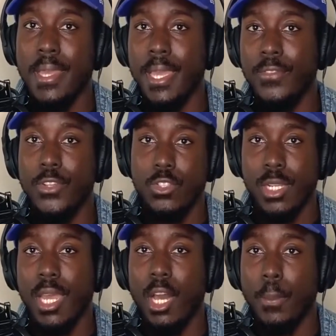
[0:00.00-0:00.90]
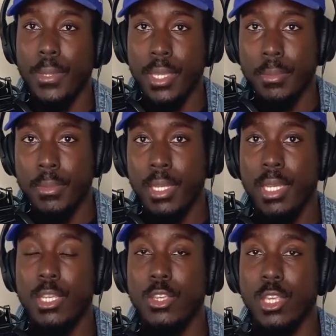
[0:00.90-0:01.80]
If you're trying to help him,
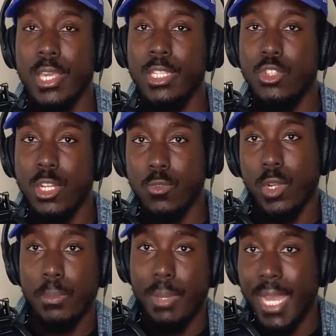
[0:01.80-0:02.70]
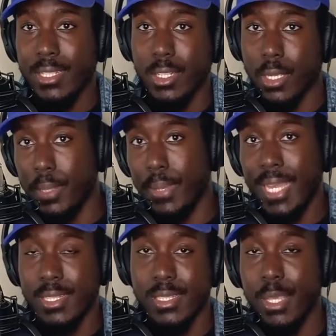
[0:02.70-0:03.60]
he's trying to run back to get
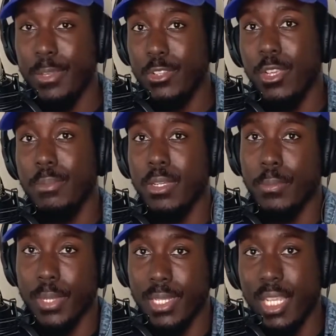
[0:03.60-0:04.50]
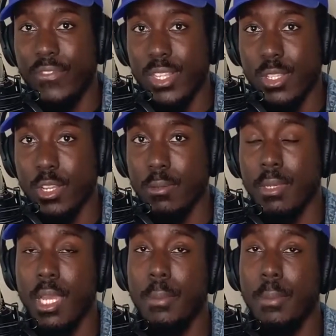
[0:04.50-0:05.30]
back to CP3 and be able to play defense on him.